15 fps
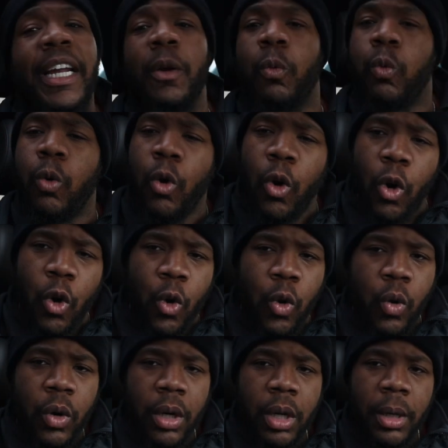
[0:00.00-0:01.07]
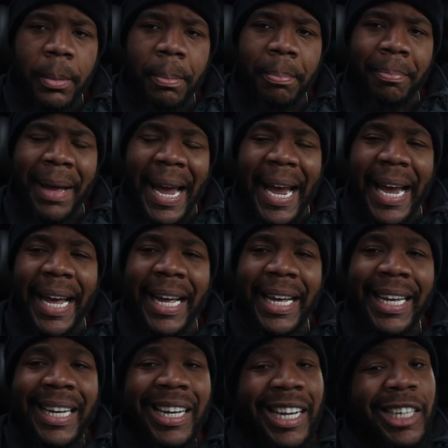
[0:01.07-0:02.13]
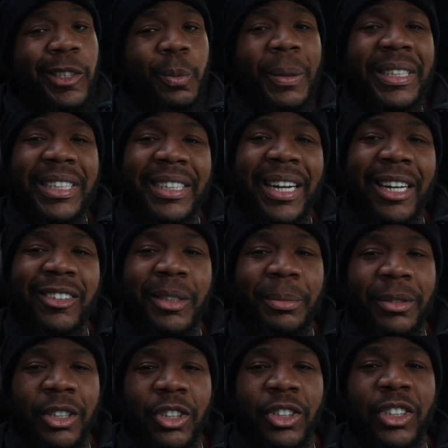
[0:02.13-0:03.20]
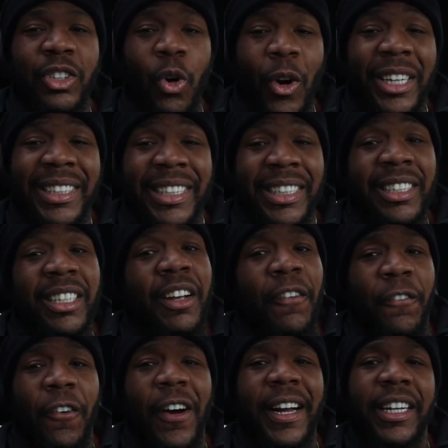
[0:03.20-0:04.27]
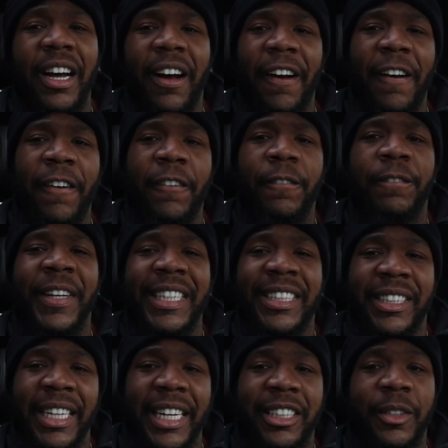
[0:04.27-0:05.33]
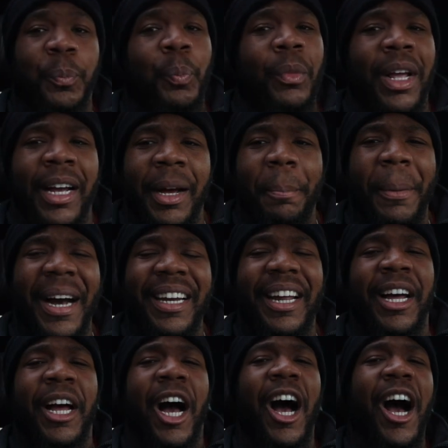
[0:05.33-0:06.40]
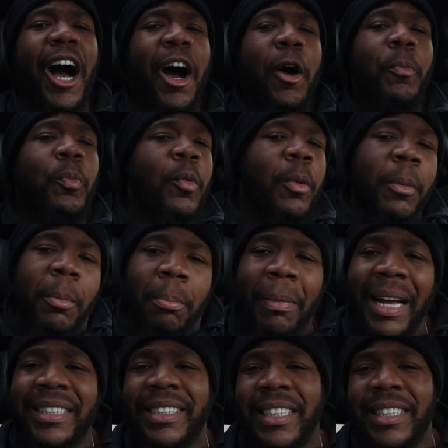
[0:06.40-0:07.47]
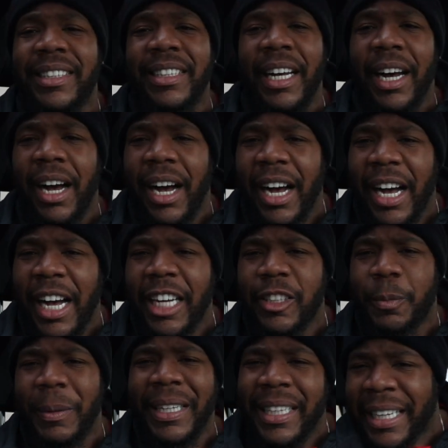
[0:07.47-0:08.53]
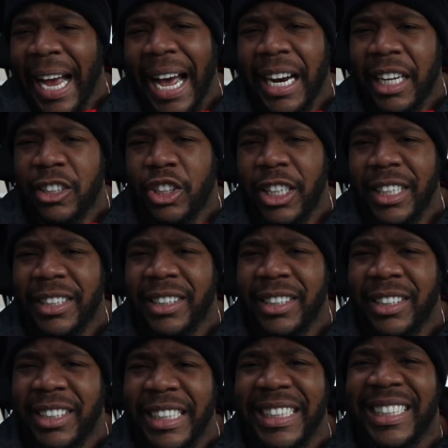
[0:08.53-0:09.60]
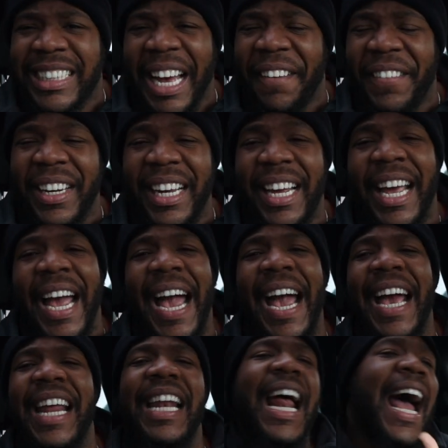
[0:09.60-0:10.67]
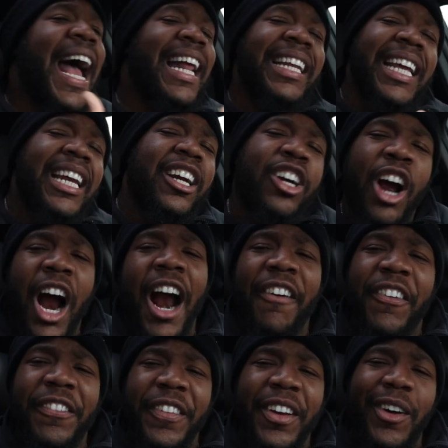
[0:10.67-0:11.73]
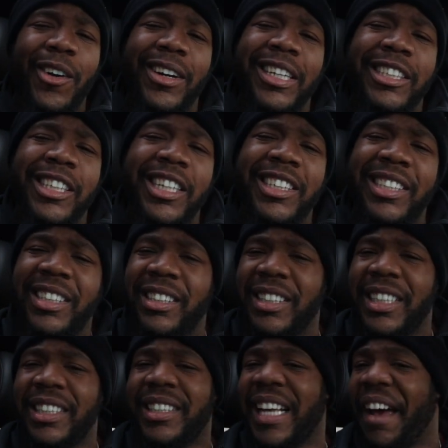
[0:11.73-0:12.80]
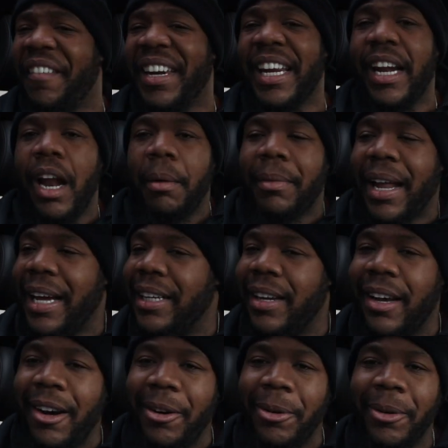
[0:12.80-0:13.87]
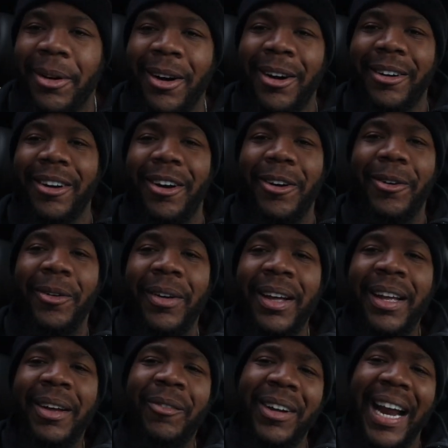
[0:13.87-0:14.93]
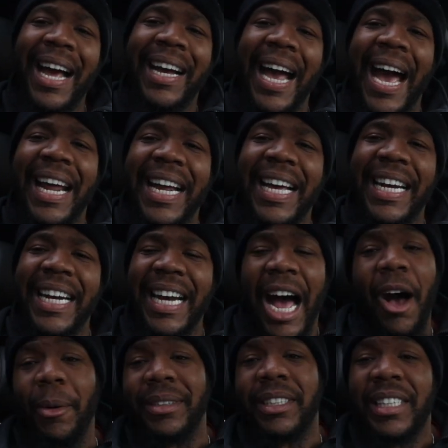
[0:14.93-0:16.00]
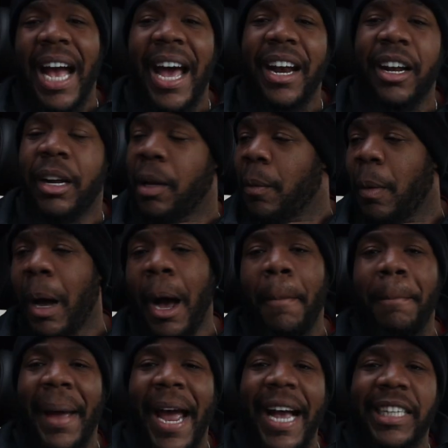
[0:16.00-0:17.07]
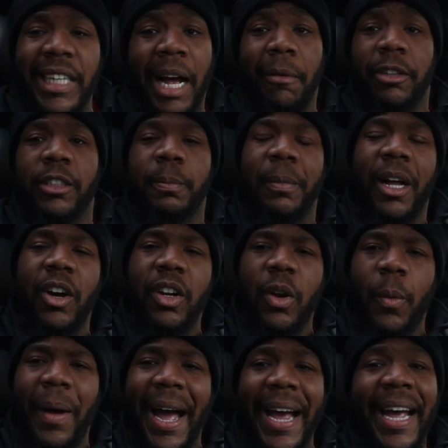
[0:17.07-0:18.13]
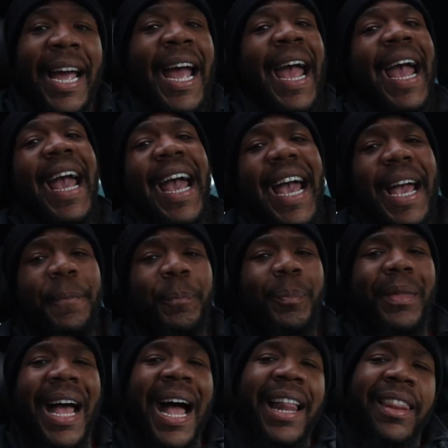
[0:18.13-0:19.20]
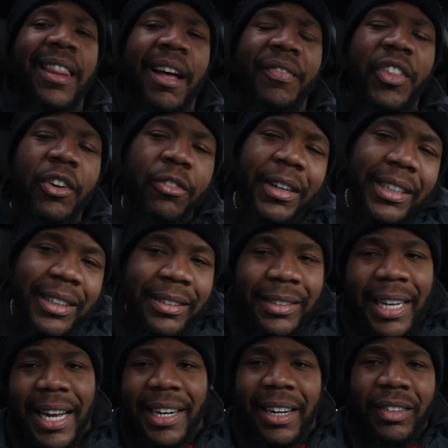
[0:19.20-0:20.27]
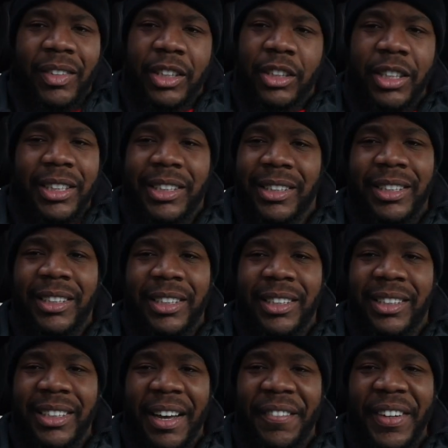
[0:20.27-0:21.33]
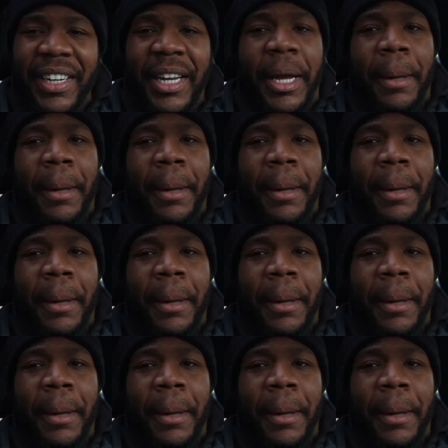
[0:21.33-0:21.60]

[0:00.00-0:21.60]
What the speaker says: it, woo, man, it's pushing out some serious horses for a V6. But my sister, husband, got a Genesis G70, and I did a car review on the Genesis G70, and I'm like, yo, hold on. when I got in it, I was kind of amazed. I was blown away. And I love the redesign of the Genesis G70